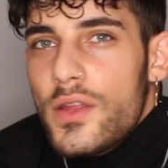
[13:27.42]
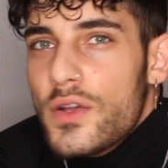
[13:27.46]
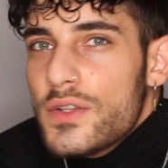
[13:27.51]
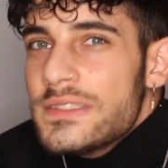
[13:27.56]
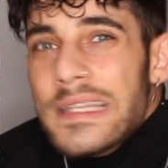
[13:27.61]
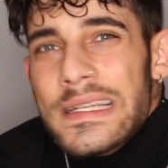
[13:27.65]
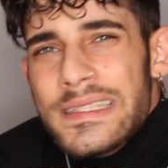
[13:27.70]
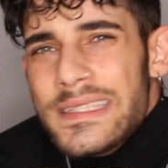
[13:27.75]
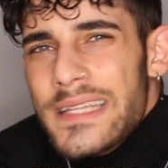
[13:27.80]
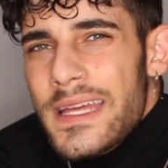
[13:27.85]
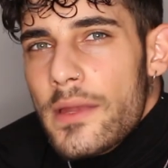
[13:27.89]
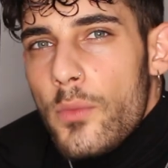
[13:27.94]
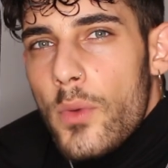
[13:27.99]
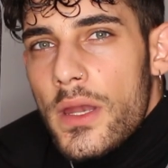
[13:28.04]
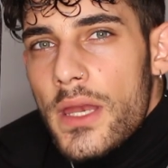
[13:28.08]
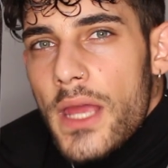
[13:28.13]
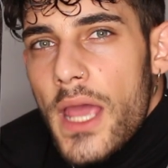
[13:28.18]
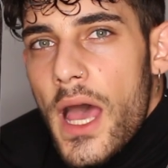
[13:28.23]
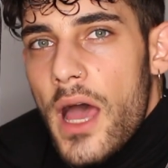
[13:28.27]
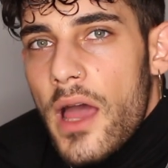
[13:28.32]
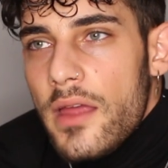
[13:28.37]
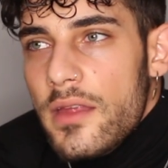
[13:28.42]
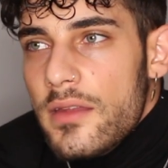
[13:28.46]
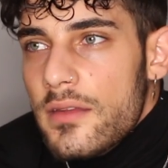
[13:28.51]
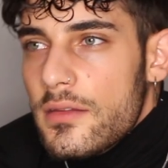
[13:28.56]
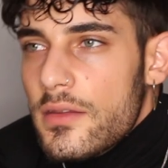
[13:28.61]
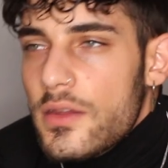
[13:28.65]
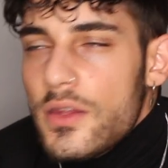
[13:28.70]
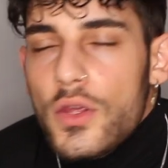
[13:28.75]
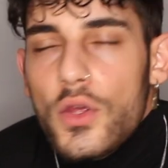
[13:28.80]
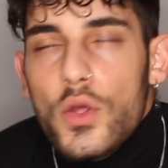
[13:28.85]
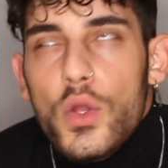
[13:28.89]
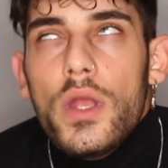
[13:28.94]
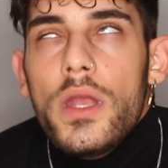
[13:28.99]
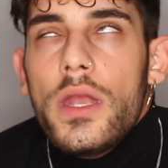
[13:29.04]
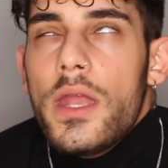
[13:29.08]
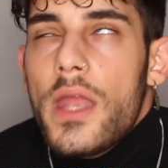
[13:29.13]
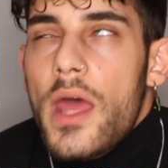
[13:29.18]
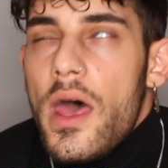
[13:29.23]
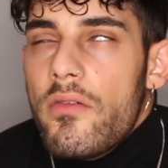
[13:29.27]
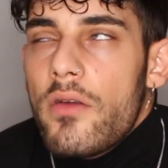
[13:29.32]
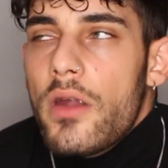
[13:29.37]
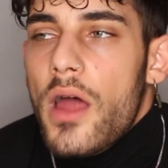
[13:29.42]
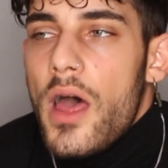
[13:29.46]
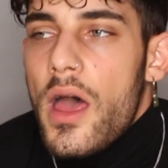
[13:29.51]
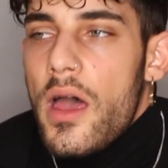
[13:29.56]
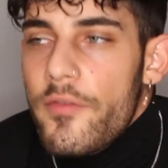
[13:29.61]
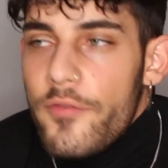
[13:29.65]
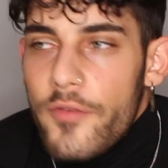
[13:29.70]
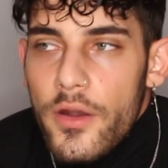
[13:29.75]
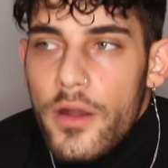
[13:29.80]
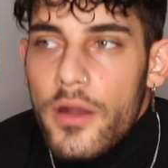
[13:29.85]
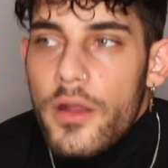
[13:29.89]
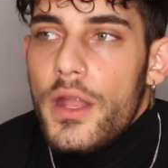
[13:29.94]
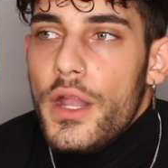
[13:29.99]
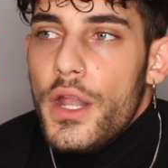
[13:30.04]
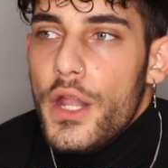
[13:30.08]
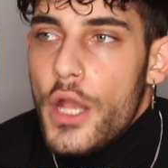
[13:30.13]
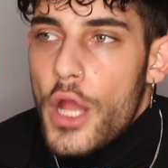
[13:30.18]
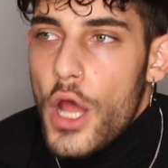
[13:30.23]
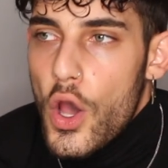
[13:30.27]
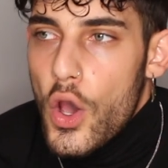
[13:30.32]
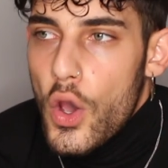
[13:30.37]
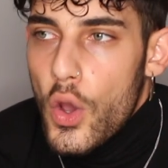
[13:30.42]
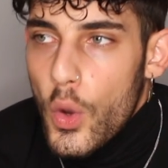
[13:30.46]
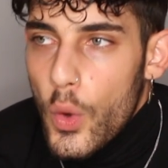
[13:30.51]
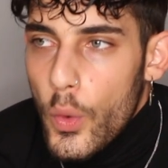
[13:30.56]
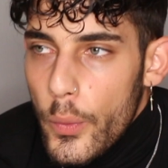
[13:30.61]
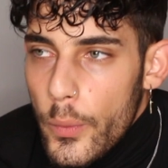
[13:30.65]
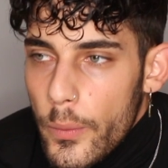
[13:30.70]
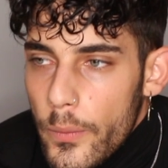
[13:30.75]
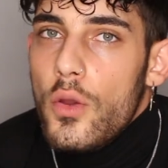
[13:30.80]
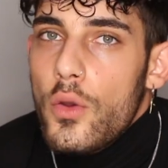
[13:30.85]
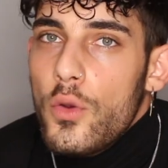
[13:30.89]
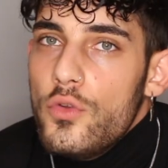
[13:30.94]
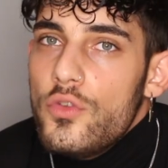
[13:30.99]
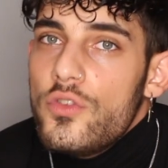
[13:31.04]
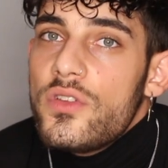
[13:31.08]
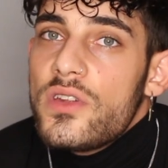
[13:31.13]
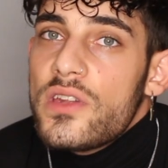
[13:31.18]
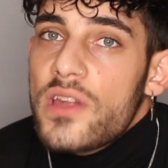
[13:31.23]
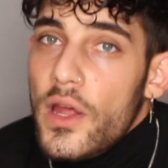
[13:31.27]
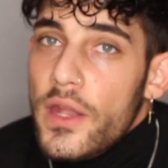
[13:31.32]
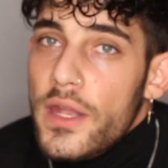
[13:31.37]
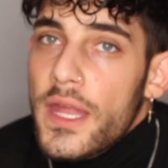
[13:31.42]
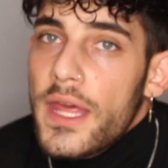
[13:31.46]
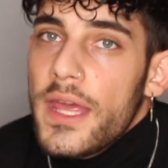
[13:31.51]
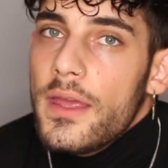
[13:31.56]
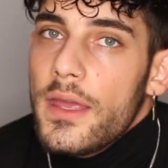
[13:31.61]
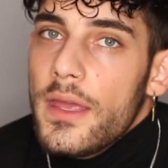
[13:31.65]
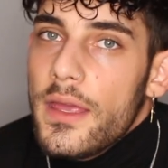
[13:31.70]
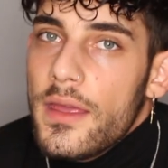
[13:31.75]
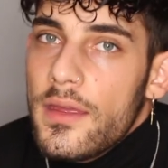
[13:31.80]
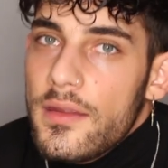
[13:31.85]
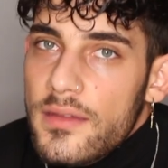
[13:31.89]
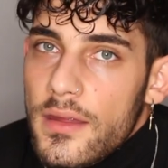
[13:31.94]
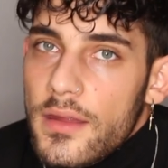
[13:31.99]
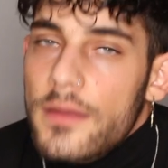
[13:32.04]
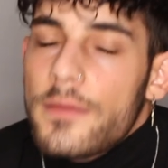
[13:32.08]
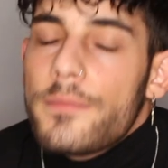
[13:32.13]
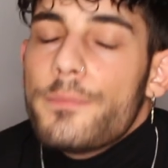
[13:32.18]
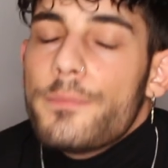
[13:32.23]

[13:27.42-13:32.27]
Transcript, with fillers: Don't judge anyone, guys. You never ever know whose son is it.